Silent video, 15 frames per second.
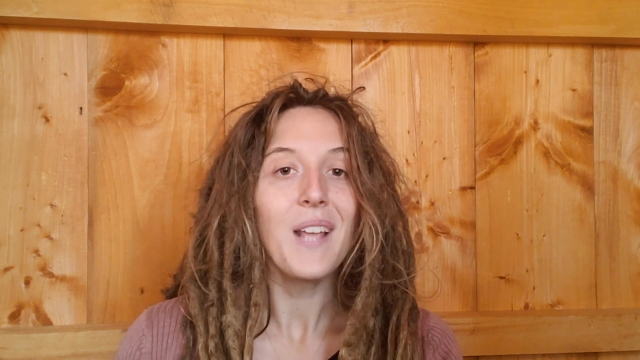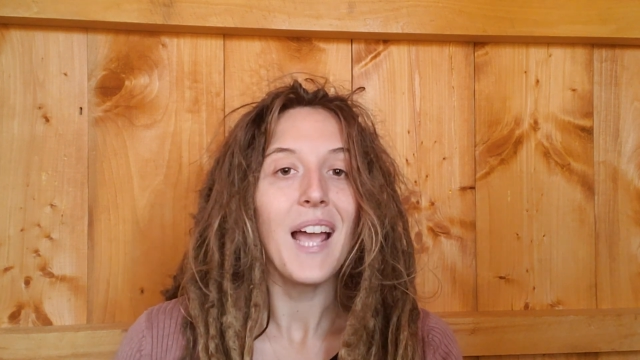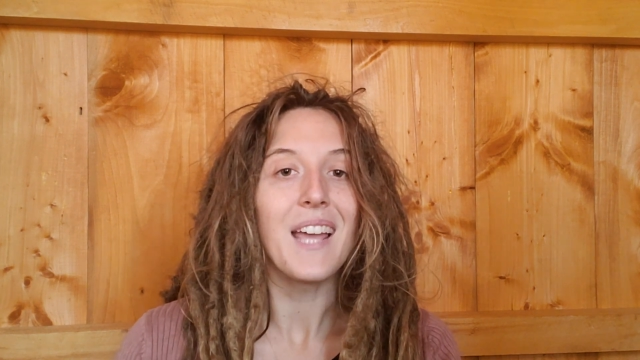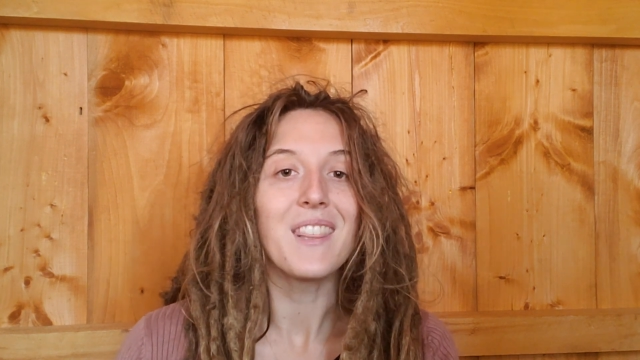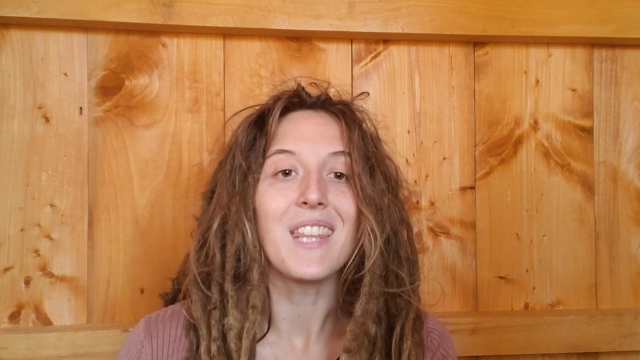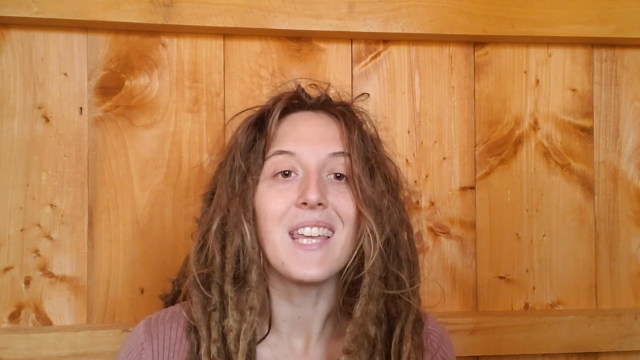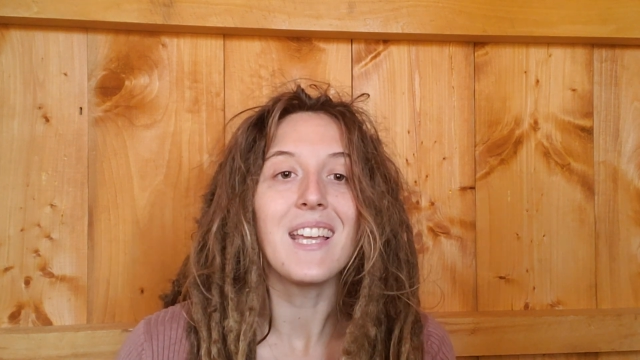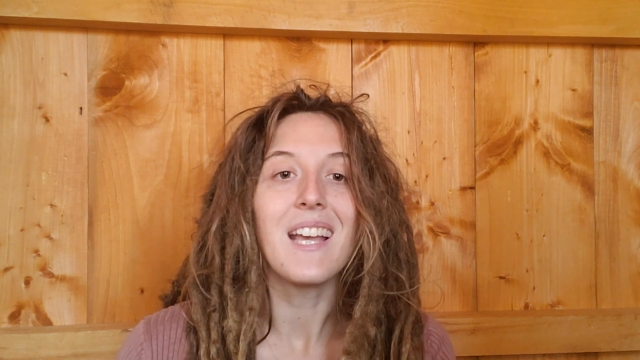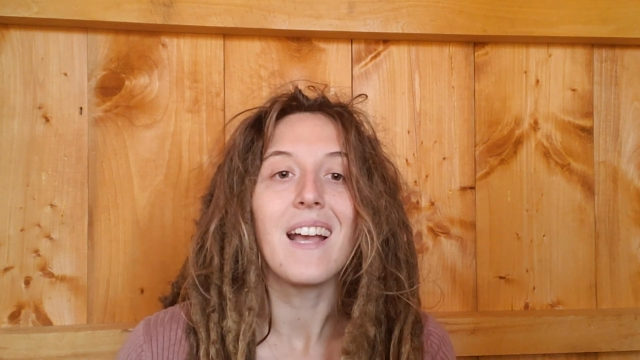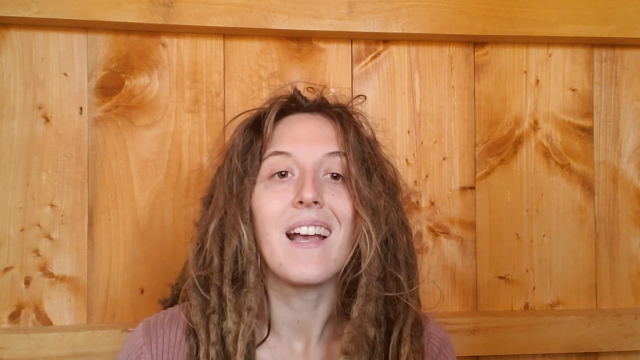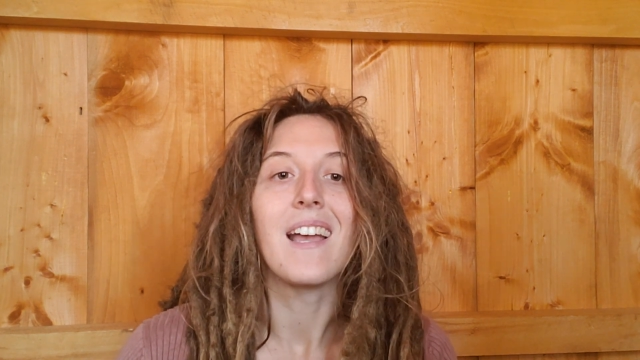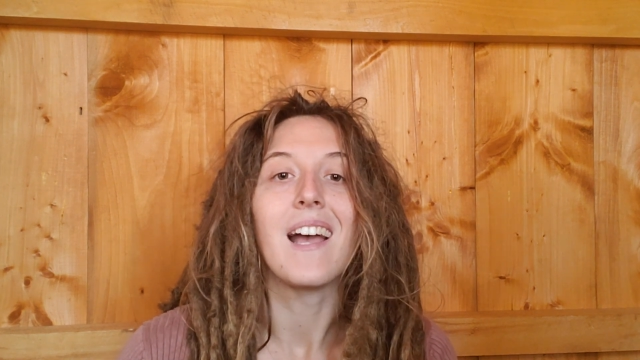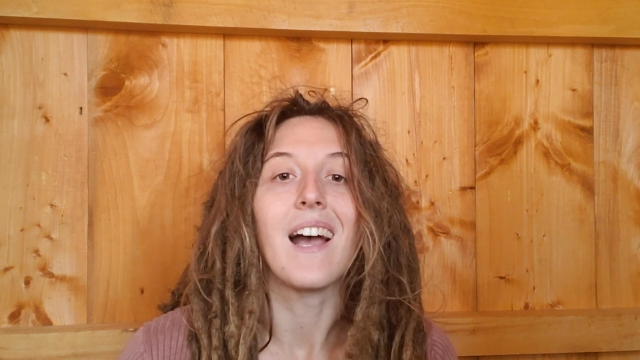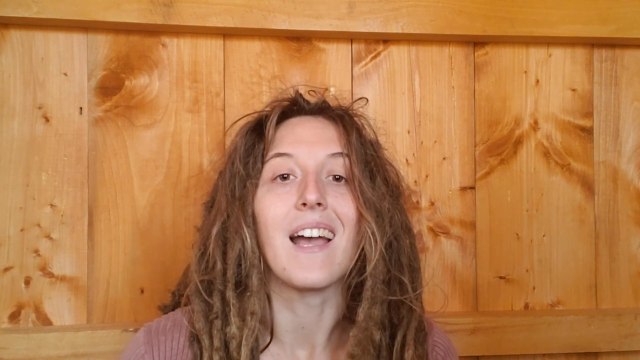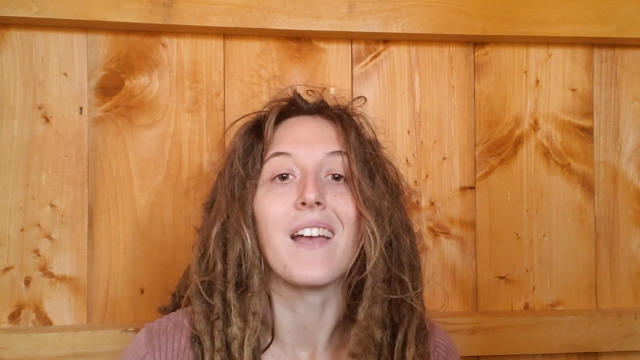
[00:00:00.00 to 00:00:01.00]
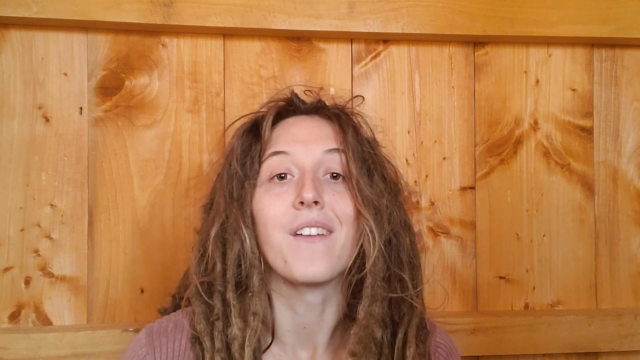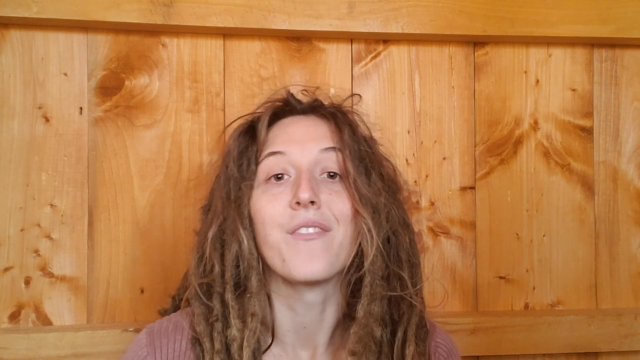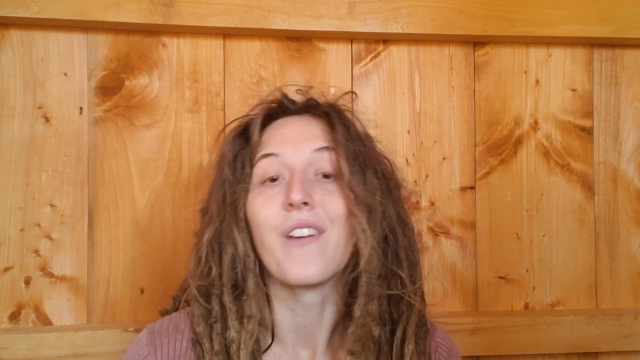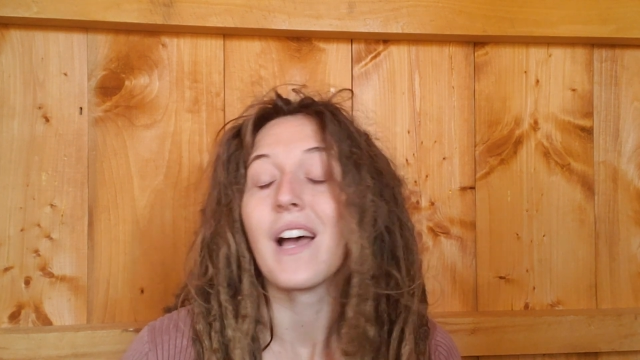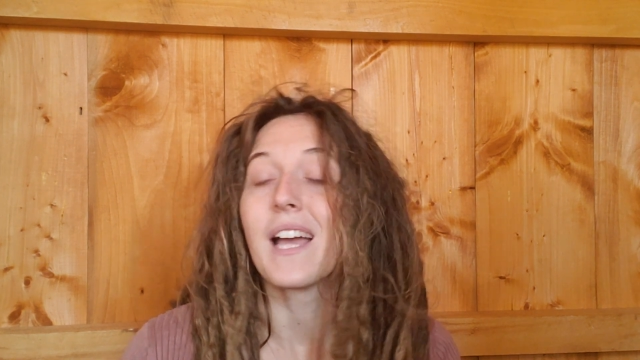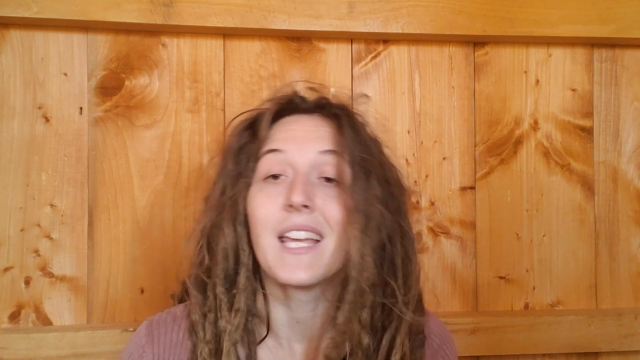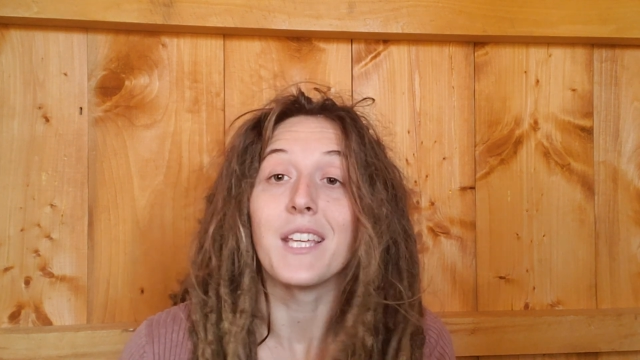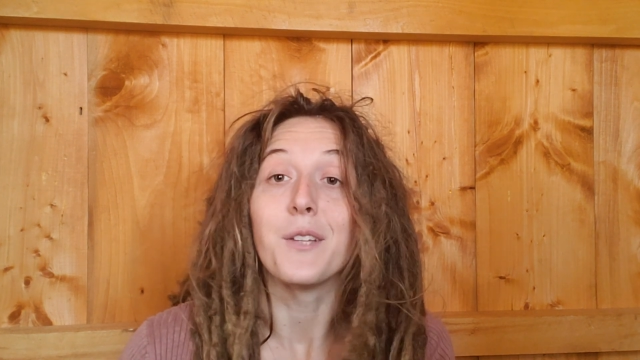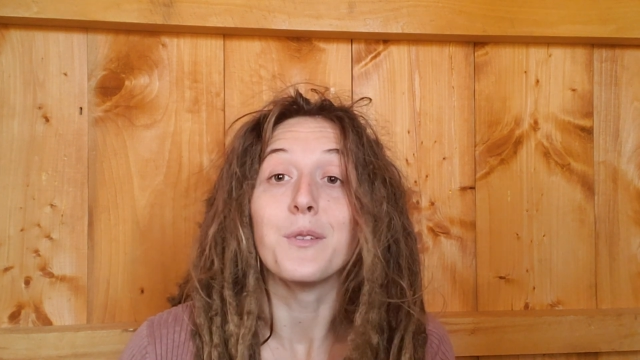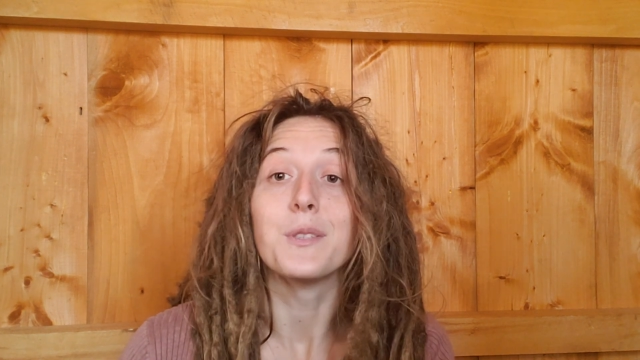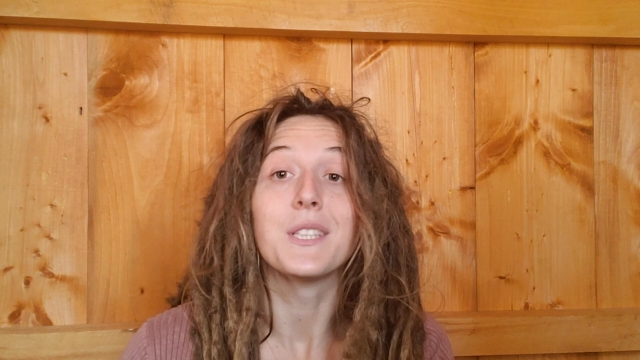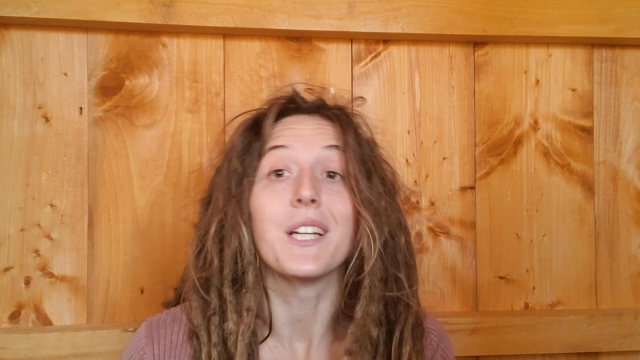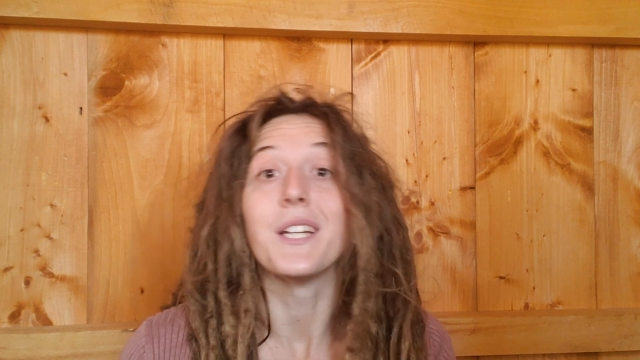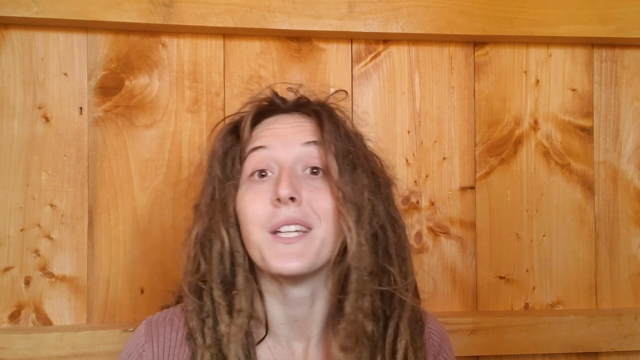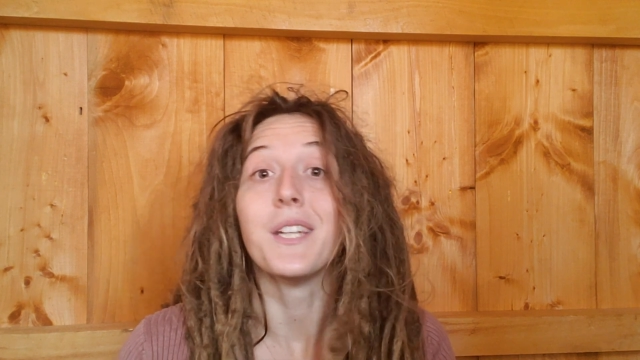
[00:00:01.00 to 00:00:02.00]
I think if I
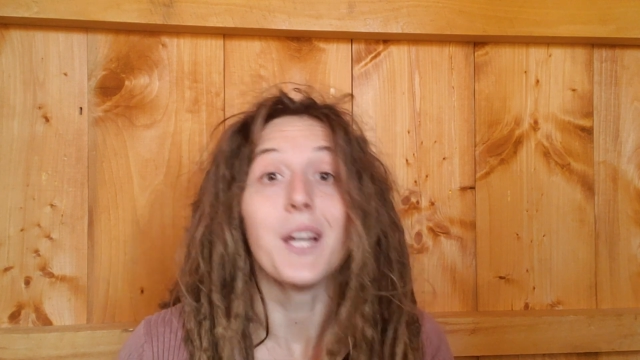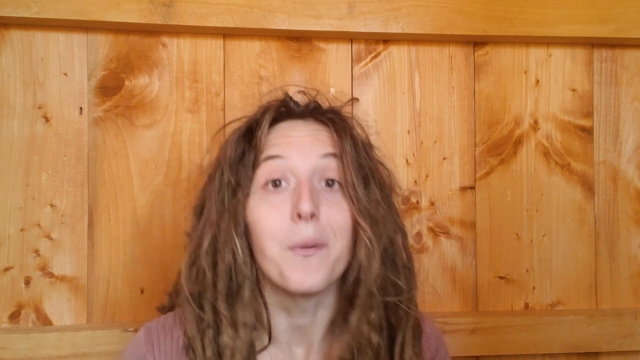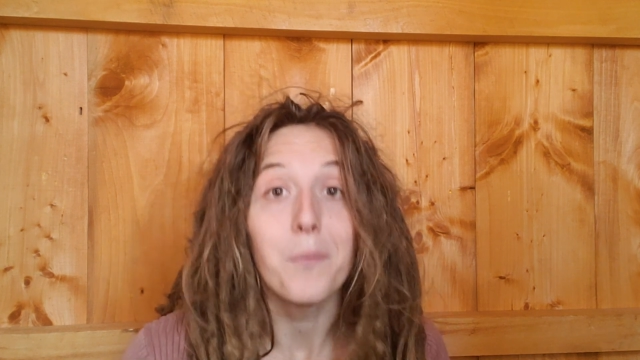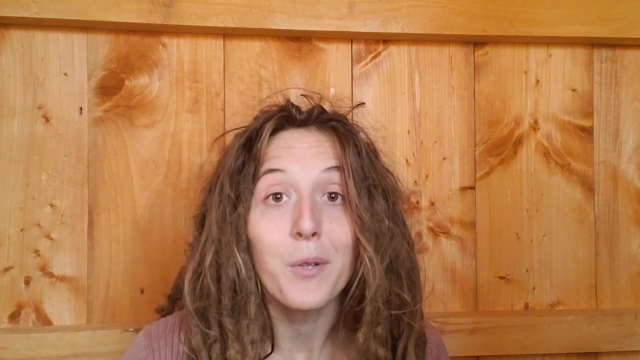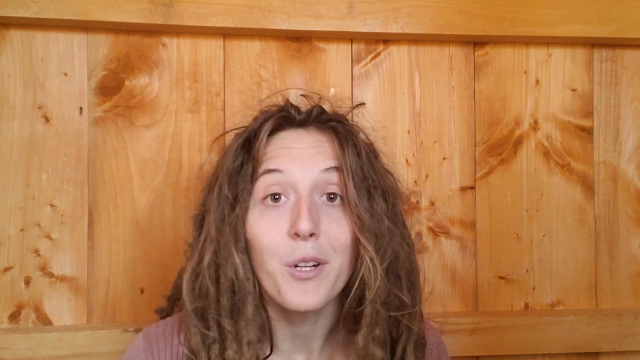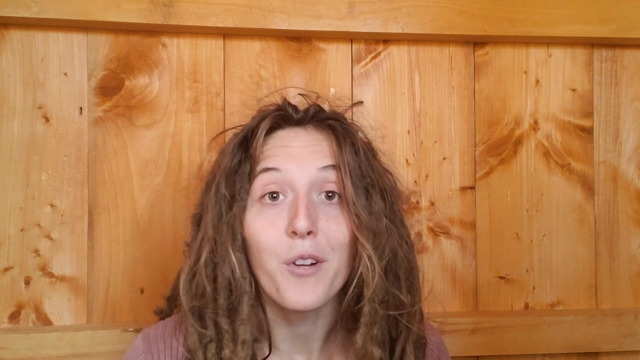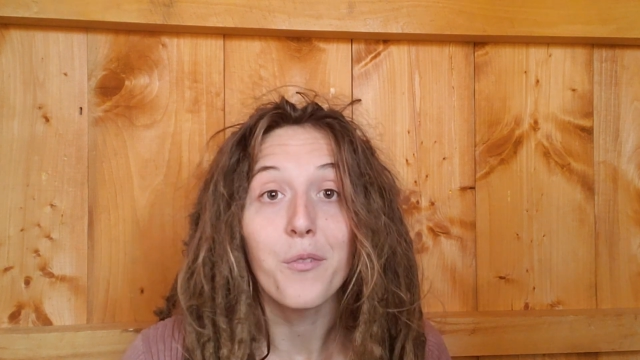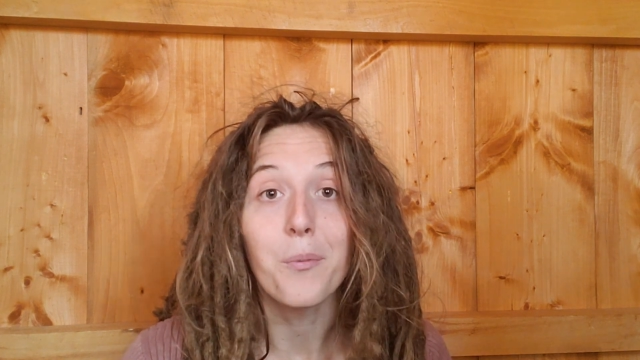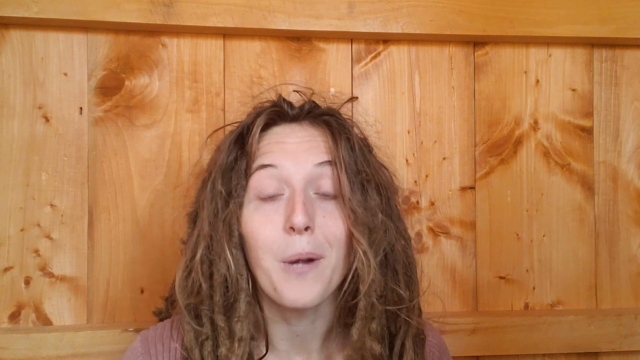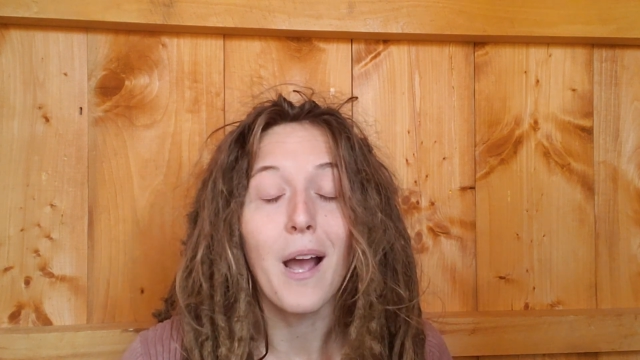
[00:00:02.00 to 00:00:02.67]
used a number of